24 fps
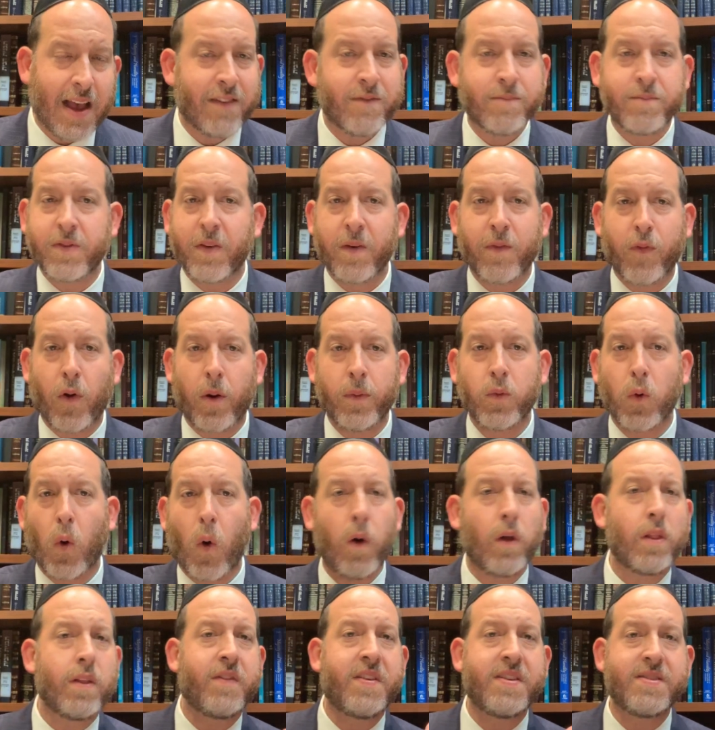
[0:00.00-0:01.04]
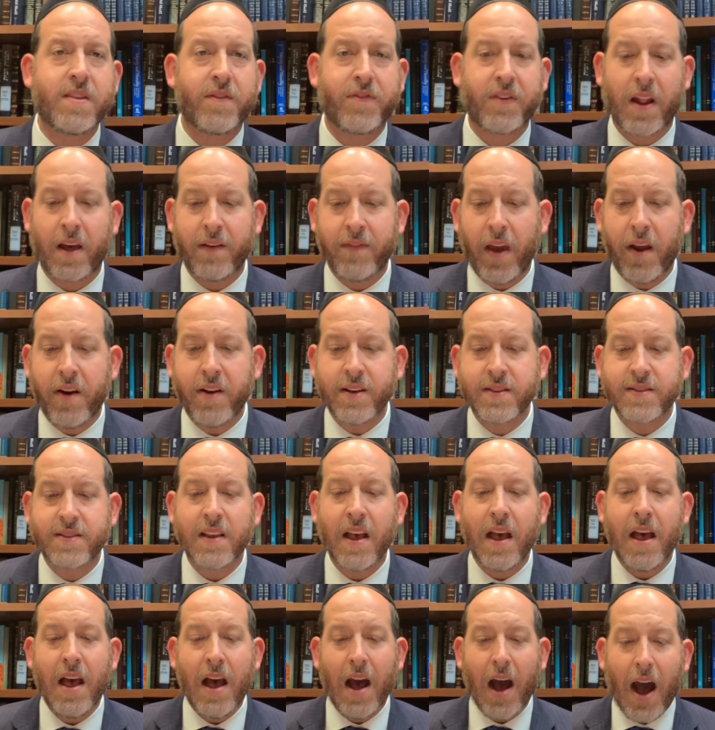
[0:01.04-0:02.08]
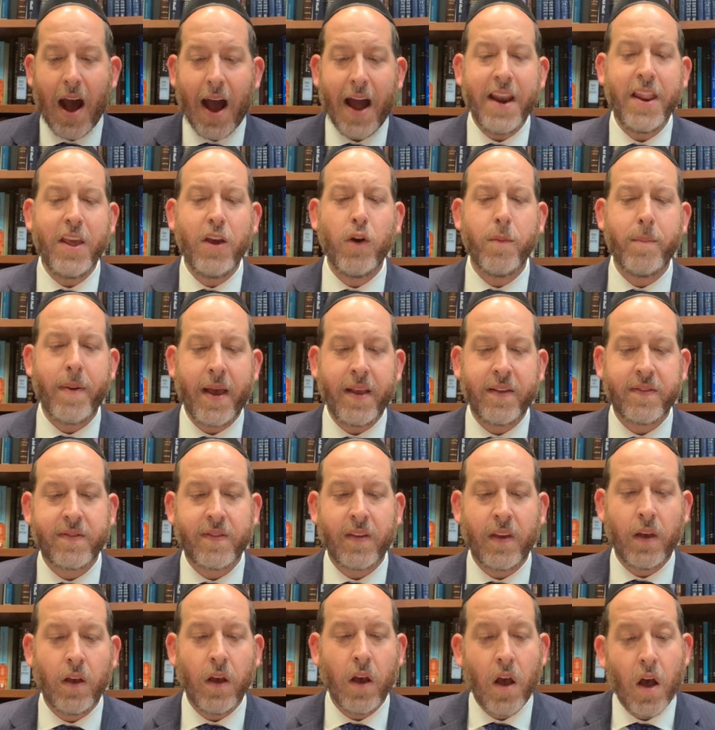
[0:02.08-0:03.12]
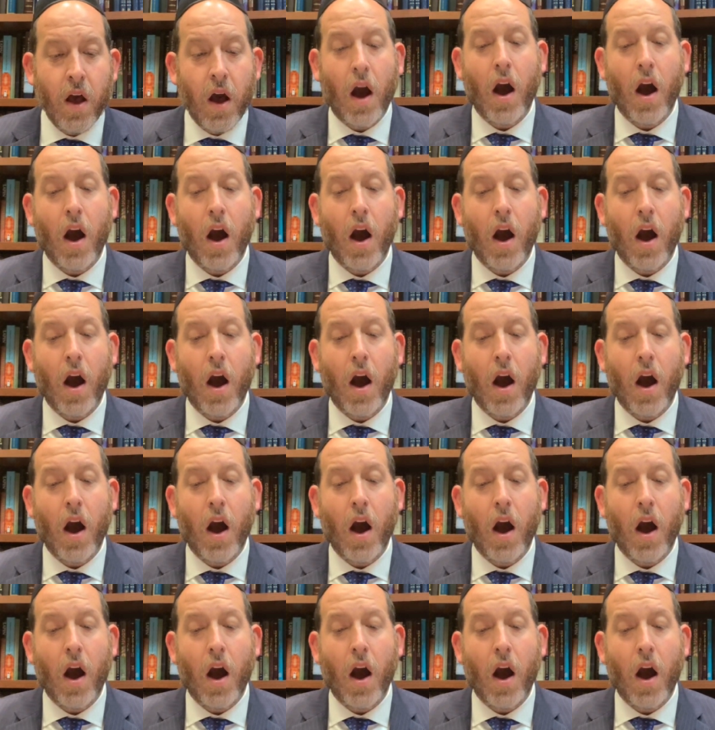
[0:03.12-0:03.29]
I've performed all of these different Averos. Ani Ubesi.